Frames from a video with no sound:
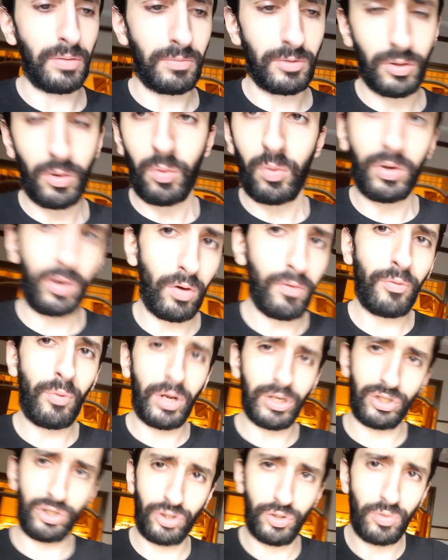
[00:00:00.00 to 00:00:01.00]
So when
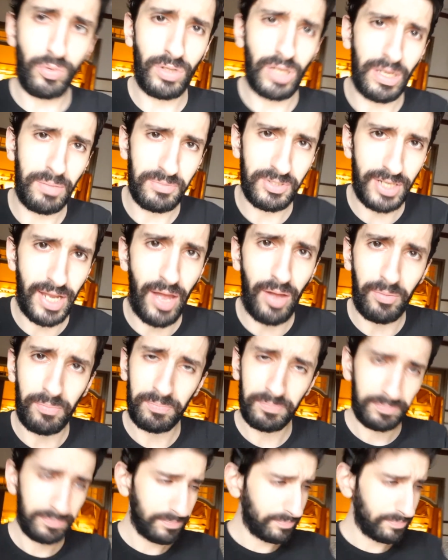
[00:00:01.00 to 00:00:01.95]
Overwatch two comes out,